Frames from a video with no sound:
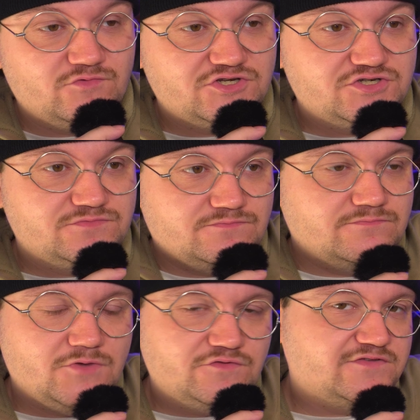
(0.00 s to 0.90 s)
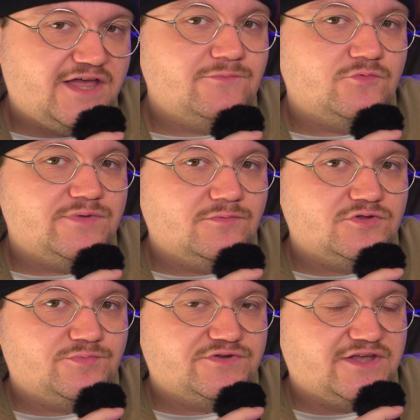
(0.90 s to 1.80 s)
which most of the time will be able
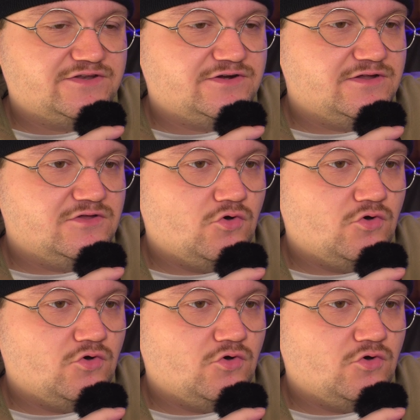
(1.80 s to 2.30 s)
to protect her,